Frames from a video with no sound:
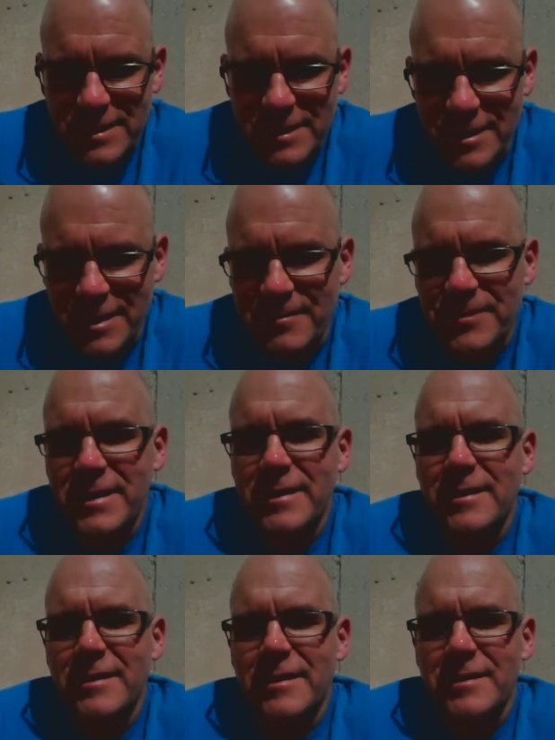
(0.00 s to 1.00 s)

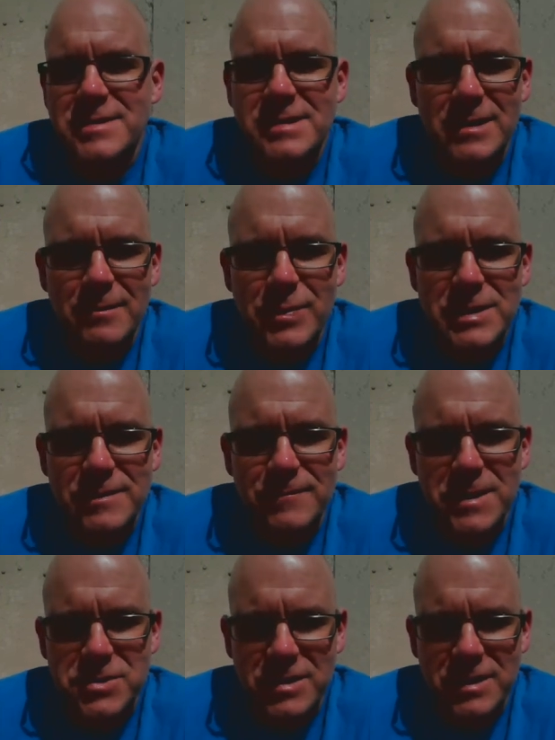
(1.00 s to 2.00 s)
There's a little piece of
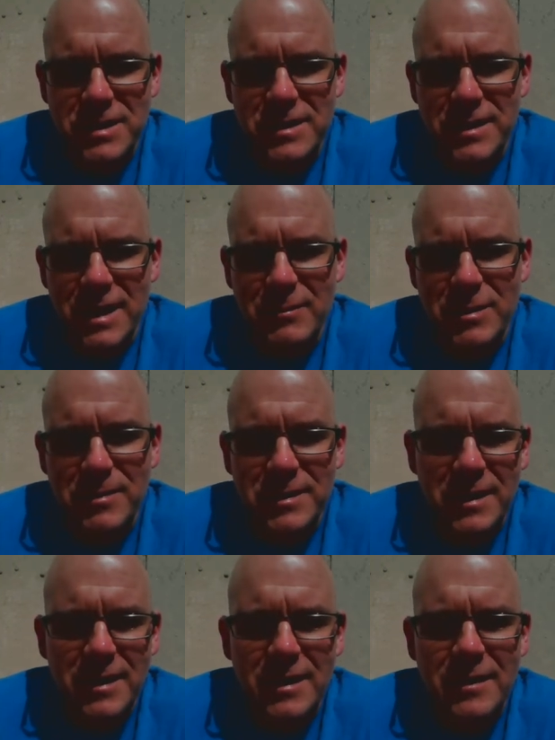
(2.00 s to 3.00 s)
fiction in the game at the
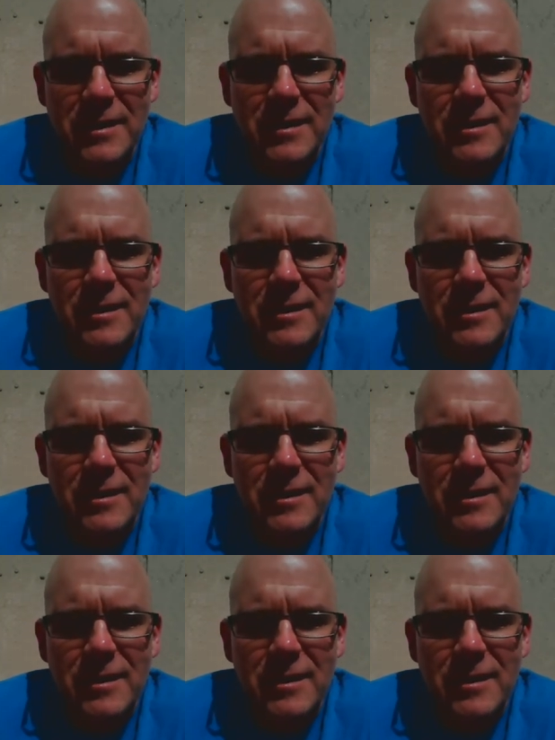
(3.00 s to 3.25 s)
beginning